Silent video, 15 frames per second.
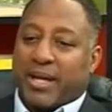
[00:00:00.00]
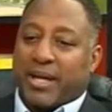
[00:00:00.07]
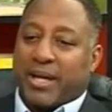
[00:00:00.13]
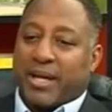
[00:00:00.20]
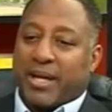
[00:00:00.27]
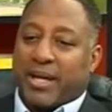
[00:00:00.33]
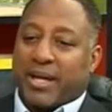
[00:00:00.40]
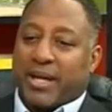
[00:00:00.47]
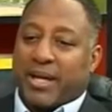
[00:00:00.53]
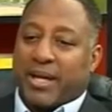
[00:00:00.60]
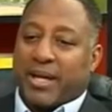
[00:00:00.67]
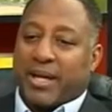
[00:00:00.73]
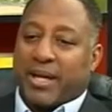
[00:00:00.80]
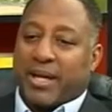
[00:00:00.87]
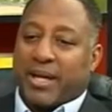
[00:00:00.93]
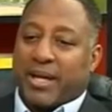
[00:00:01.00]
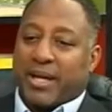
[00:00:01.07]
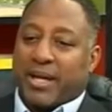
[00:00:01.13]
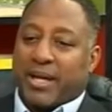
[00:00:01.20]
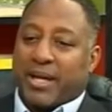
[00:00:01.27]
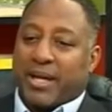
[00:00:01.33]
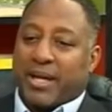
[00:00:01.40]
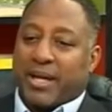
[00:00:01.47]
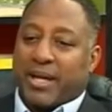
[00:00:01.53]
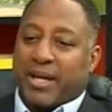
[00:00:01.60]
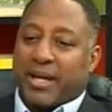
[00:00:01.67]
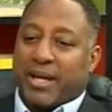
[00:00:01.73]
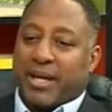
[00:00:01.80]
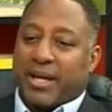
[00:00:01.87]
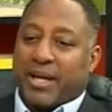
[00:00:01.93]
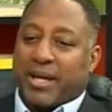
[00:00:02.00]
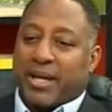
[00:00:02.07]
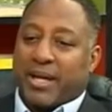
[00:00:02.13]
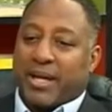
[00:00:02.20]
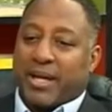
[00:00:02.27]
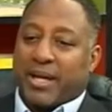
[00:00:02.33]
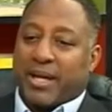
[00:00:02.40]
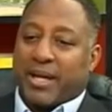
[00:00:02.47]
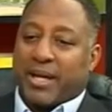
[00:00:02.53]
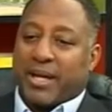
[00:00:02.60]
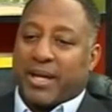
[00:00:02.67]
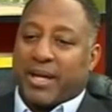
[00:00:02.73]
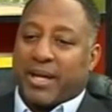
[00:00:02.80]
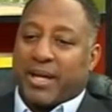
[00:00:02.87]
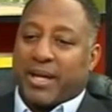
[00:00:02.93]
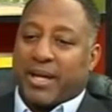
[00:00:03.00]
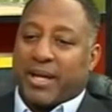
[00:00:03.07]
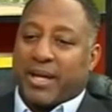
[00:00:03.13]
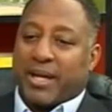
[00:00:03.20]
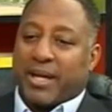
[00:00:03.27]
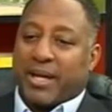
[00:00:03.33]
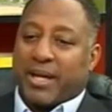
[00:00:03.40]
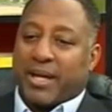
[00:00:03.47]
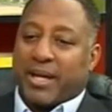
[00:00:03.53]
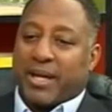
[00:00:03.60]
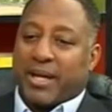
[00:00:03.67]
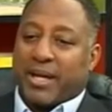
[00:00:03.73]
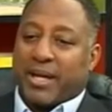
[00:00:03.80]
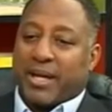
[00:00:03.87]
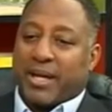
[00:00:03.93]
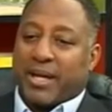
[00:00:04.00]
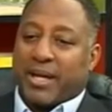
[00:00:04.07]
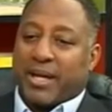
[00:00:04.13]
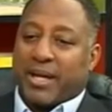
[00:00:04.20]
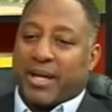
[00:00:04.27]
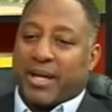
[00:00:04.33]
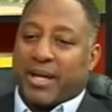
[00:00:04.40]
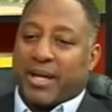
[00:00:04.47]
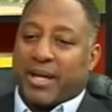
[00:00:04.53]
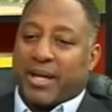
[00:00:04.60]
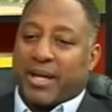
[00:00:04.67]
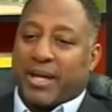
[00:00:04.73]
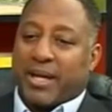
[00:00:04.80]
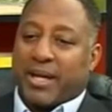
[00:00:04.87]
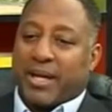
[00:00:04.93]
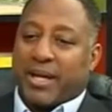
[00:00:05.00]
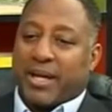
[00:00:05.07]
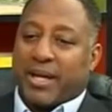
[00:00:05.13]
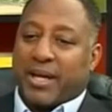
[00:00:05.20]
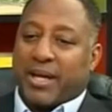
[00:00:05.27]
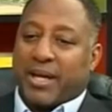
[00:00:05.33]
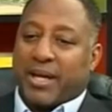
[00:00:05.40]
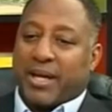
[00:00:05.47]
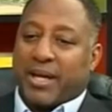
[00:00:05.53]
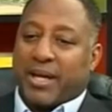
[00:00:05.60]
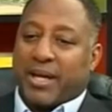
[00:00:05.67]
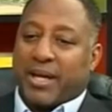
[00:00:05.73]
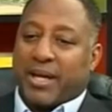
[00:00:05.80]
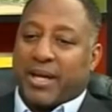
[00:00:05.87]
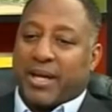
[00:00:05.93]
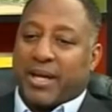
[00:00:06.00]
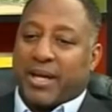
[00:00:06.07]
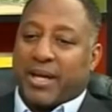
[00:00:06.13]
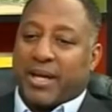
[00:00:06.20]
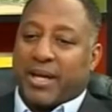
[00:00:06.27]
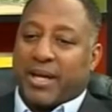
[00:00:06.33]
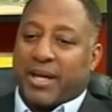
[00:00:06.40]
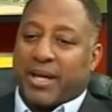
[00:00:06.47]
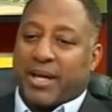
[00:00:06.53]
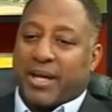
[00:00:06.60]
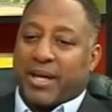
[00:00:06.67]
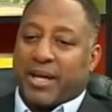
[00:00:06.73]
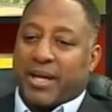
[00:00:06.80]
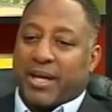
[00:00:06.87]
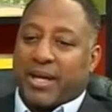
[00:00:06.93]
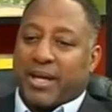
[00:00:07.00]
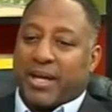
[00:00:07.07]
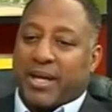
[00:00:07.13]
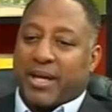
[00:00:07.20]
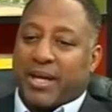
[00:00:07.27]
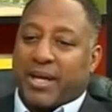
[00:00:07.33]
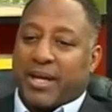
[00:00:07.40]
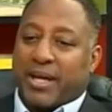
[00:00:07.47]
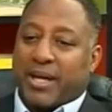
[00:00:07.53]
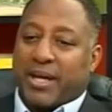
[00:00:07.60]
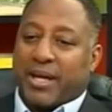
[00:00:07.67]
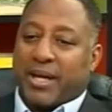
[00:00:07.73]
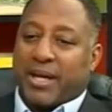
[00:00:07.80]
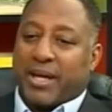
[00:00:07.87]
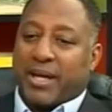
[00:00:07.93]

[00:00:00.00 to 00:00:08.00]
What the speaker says: The person shown says nothing.